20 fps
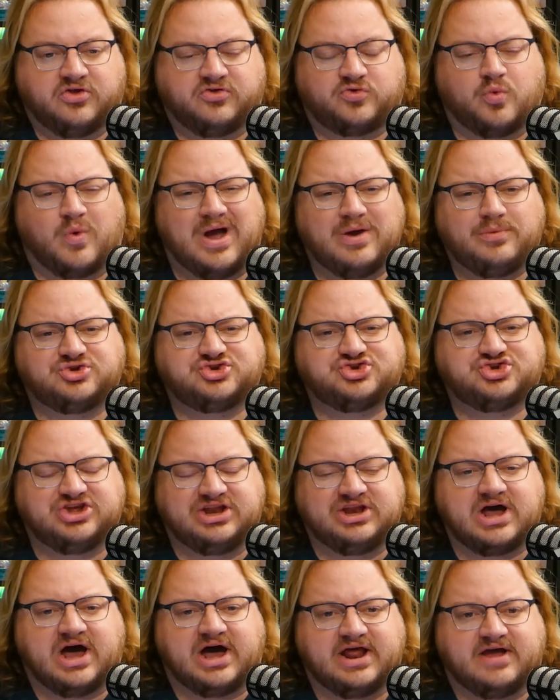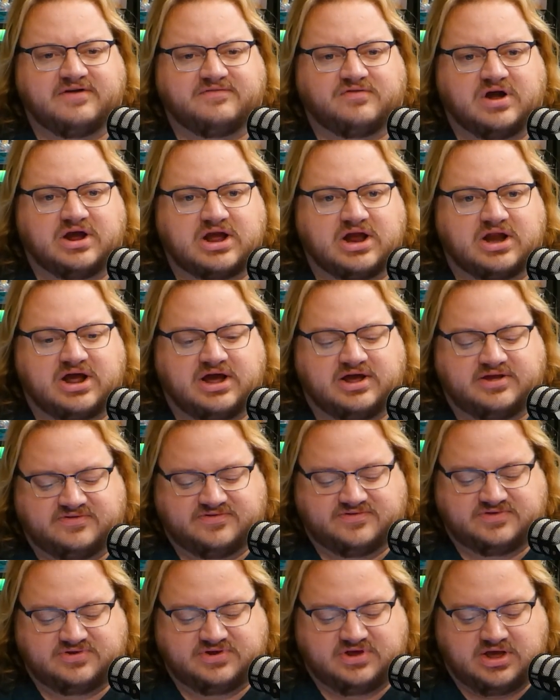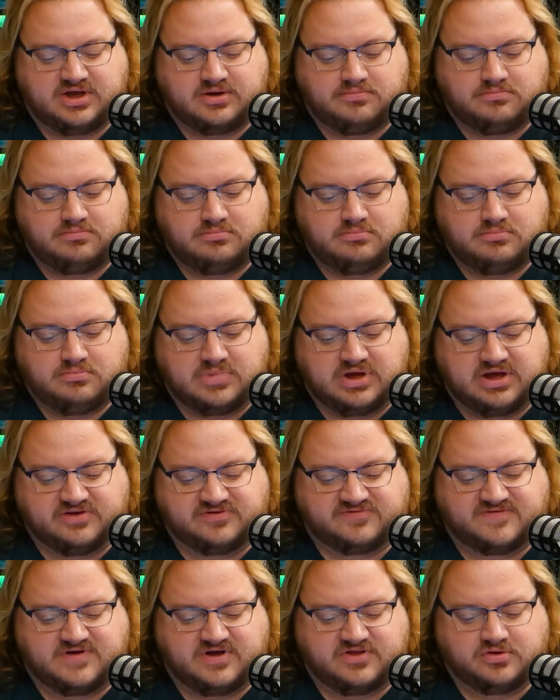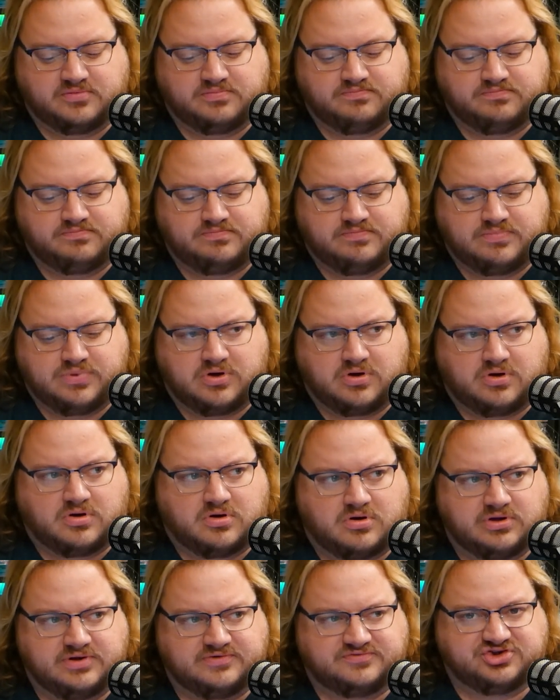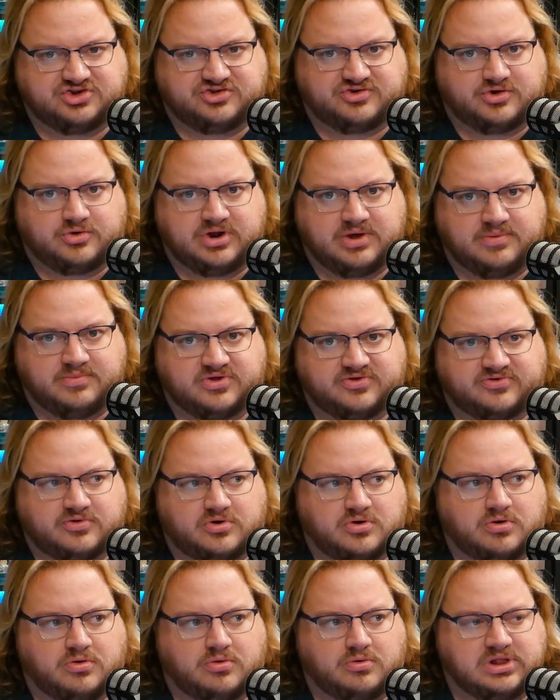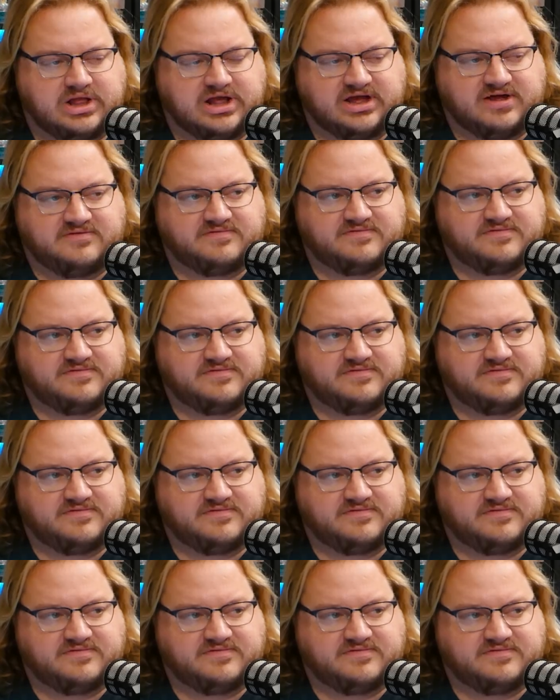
So why would she not have recognized him as Father Paul if she's known him his her whole life.